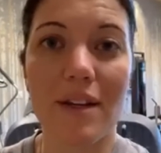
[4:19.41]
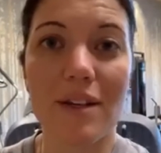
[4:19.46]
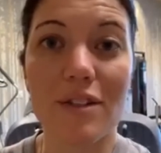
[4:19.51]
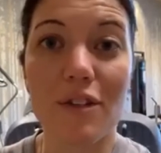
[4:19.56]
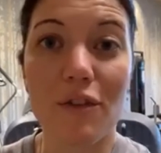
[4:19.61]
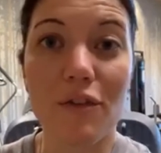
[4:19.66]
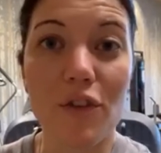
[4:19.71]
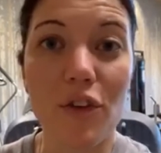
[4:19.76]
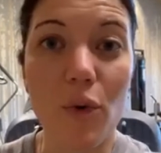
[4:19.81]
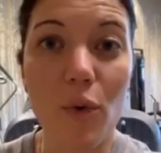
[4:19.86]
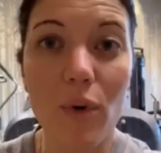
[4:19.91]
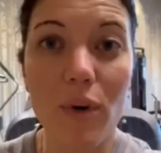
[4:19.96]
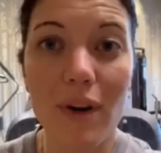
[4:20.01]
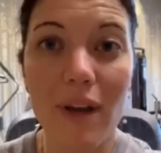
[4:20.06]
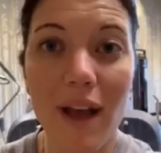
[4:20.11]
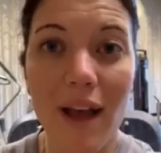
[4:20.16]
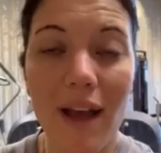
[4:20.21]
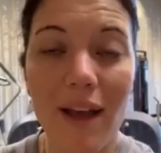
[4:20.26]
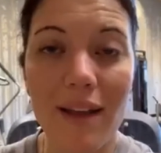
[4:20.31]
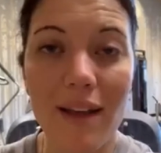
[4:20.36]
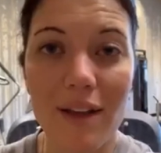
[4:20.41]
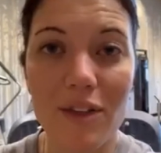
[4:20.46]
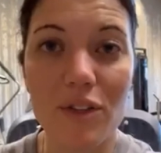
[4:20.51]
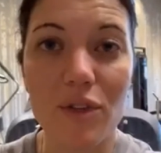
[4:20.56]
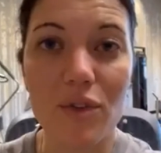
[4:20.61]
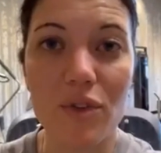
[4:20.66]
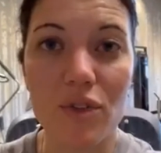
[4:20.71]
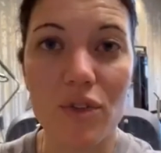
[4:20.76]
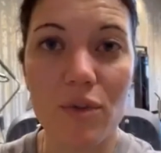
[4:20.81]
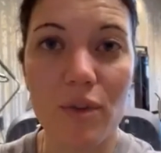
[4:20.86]
Because if you're not,
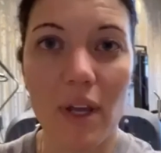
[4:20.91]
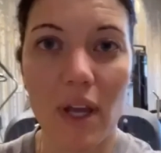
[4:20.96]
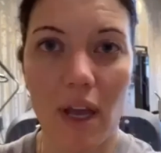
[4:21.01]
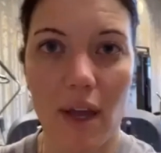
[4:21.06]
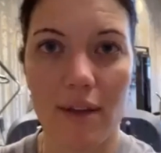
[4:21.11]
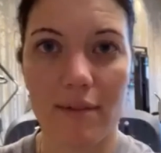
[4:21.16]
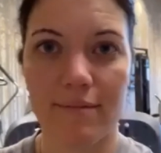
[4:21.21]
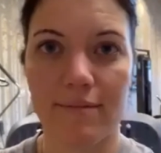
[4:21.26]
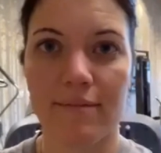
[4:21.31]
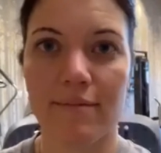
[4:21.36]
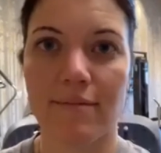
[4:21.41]
guess who's doing it?